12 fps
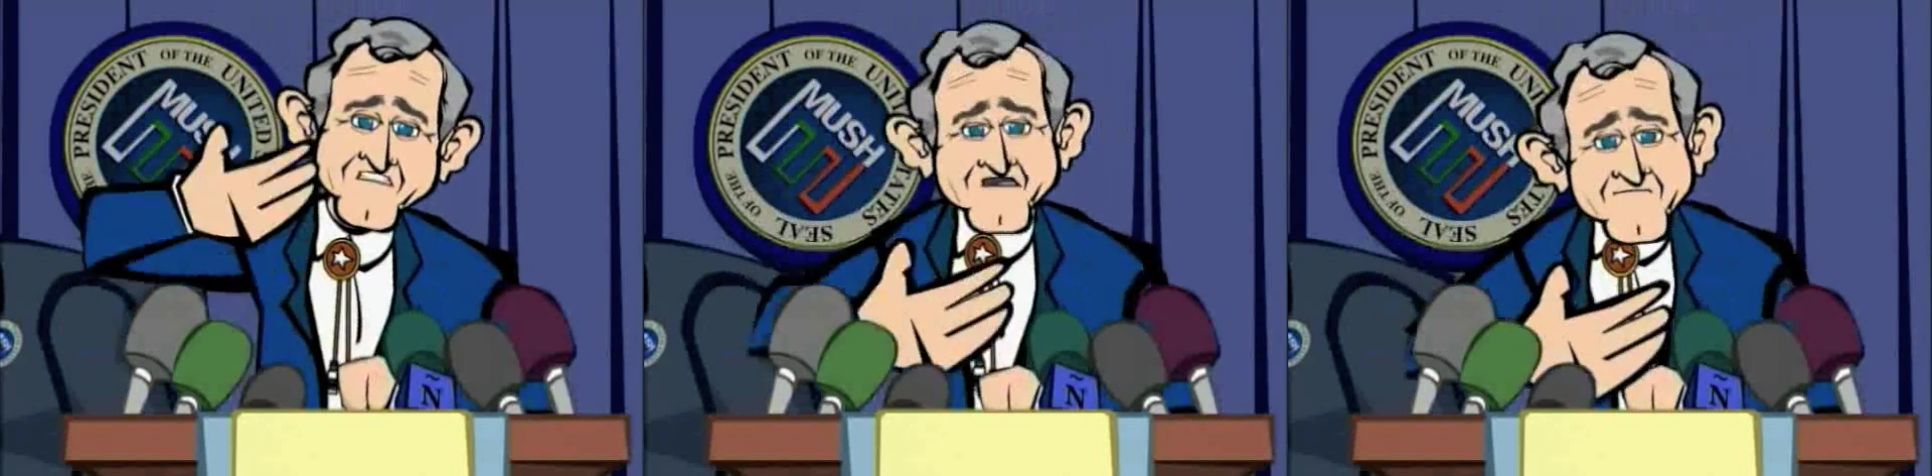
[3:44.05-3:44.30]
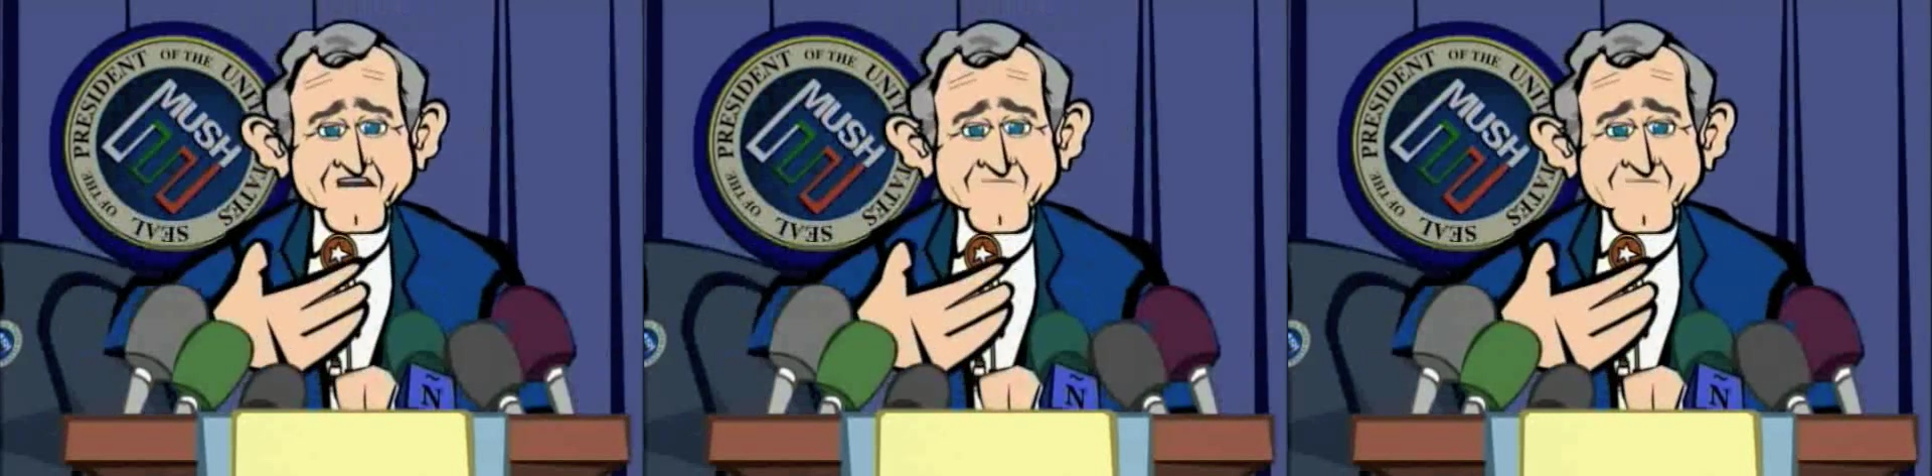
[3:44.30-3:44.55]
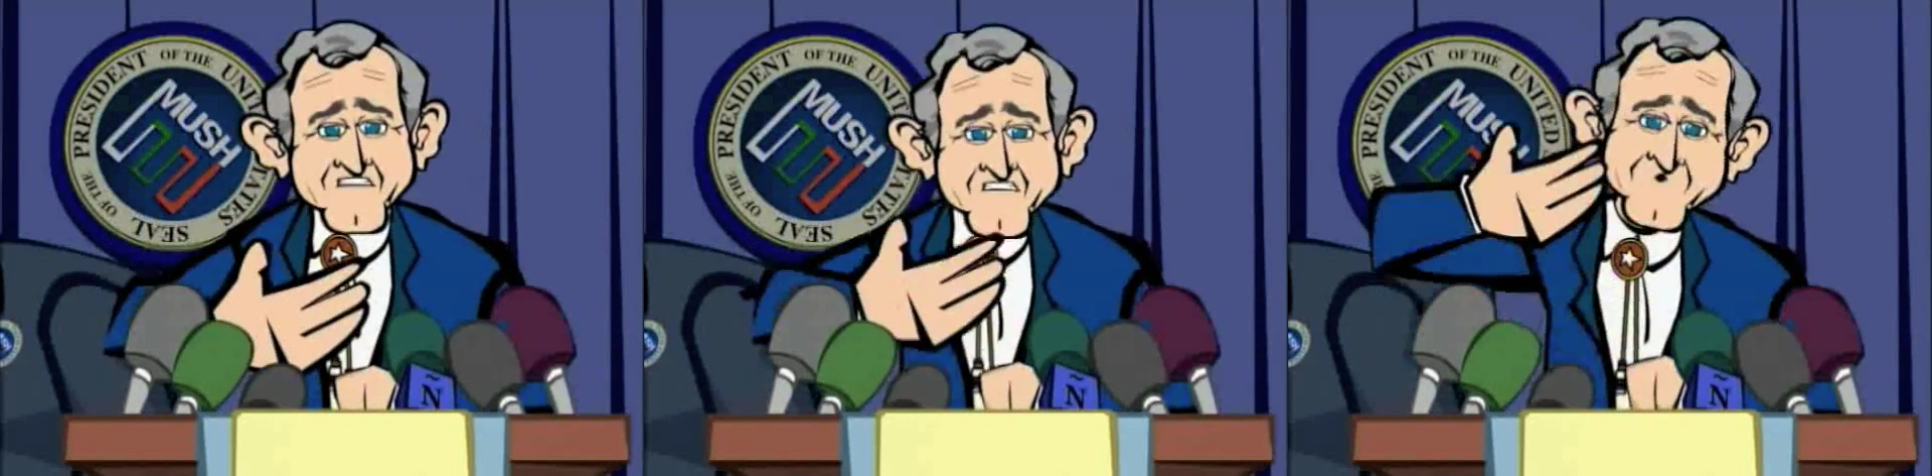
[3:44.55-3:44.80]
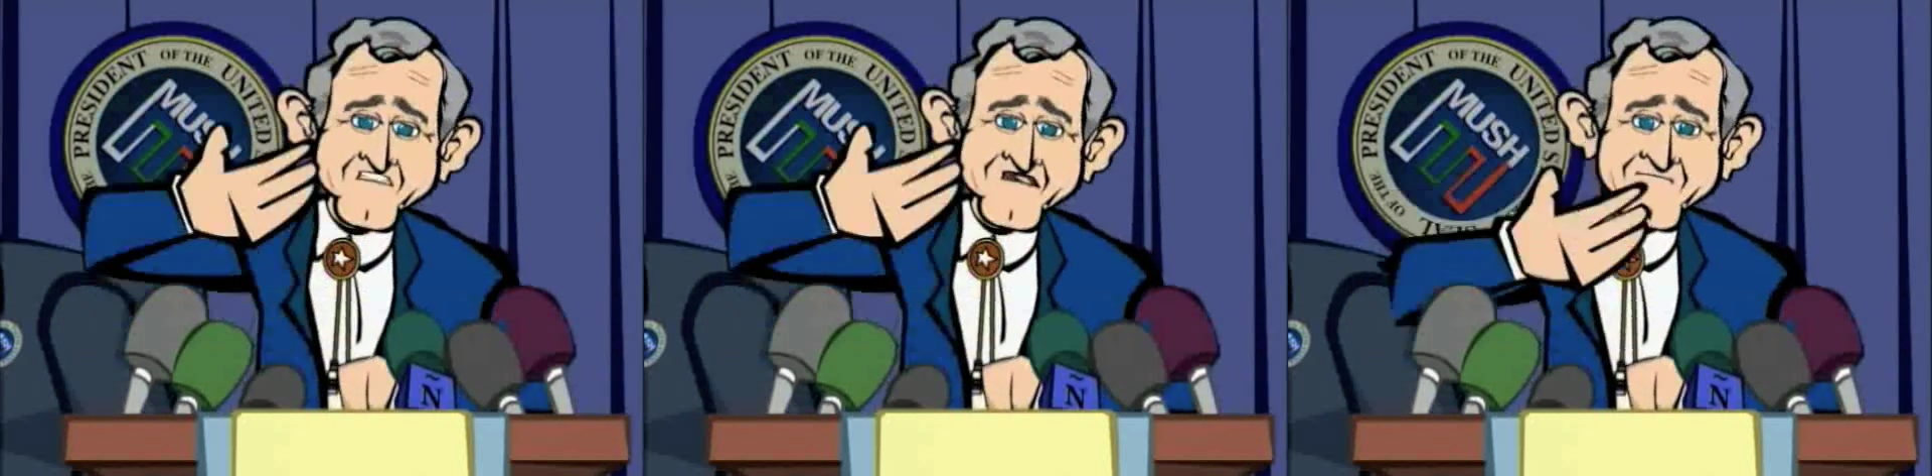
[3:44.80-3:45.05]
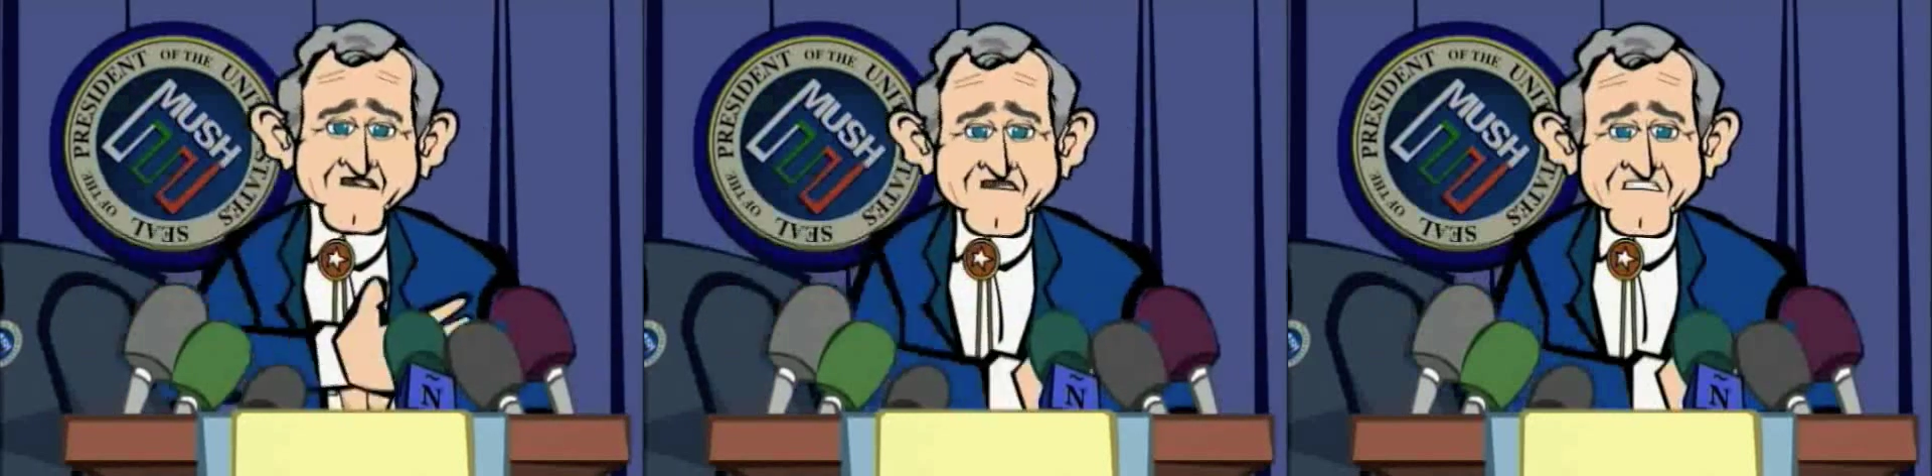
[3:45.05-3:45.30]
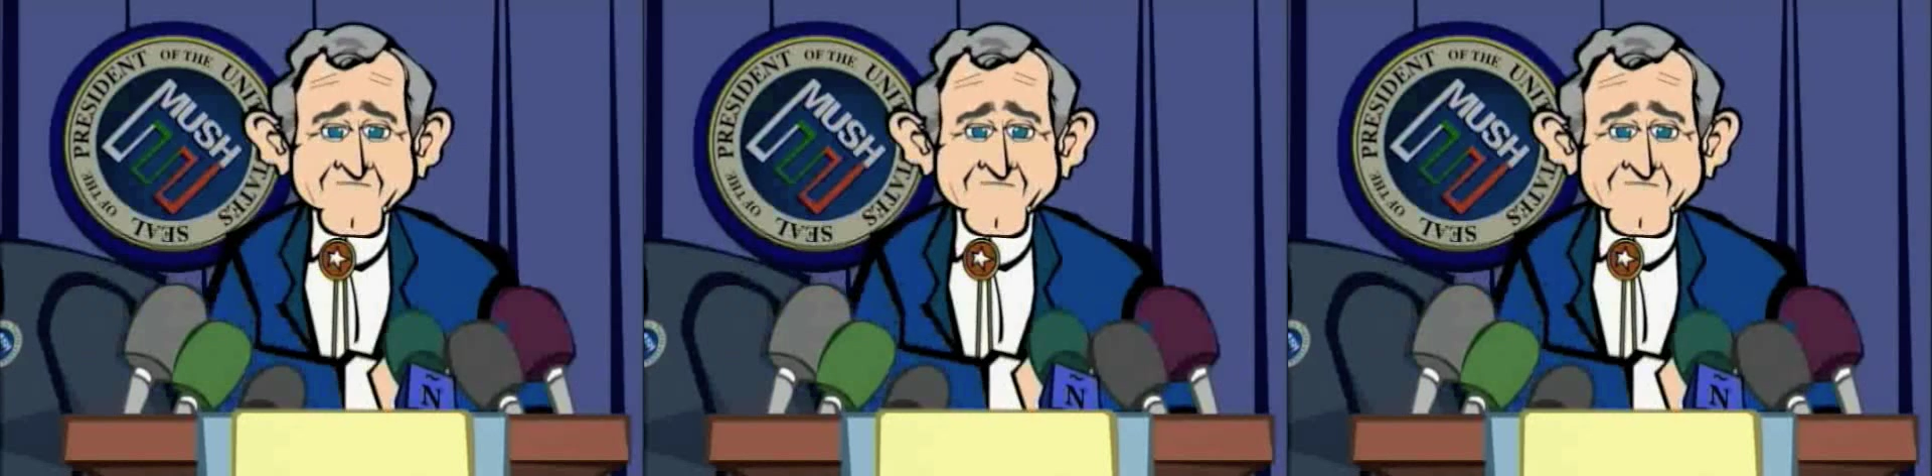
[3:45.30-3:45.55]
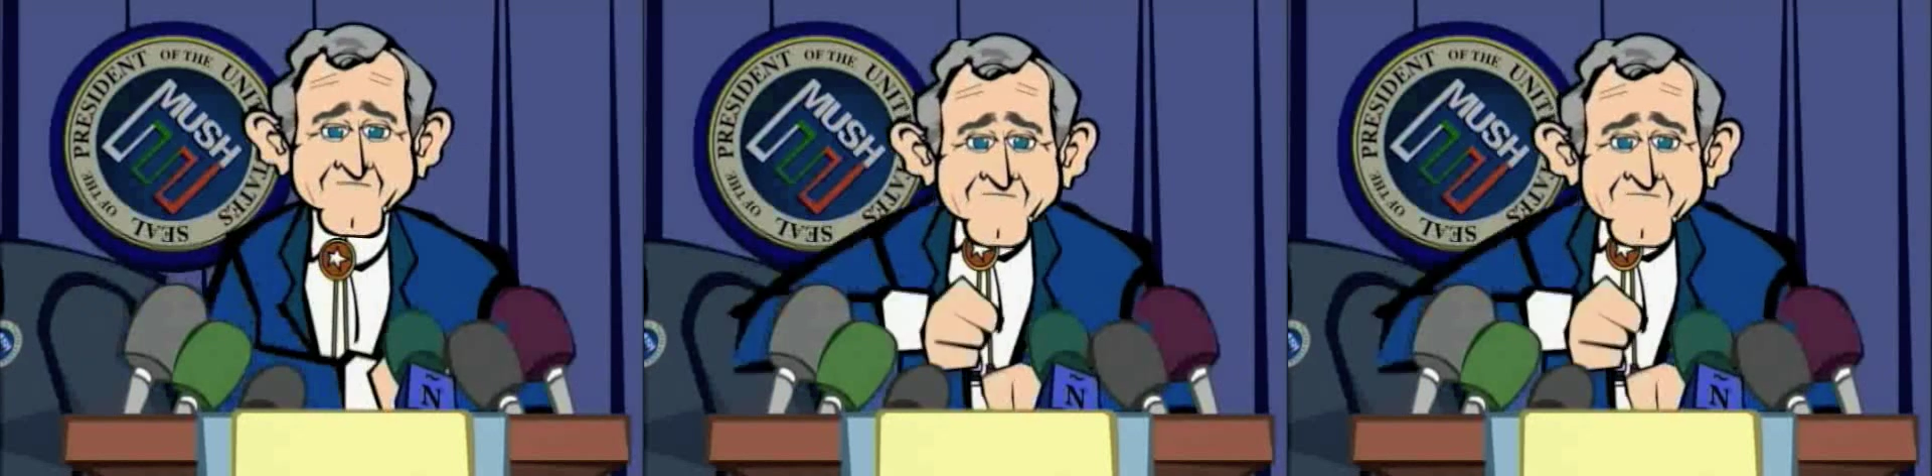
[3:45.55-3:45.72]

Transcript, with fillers: Haiti to come clean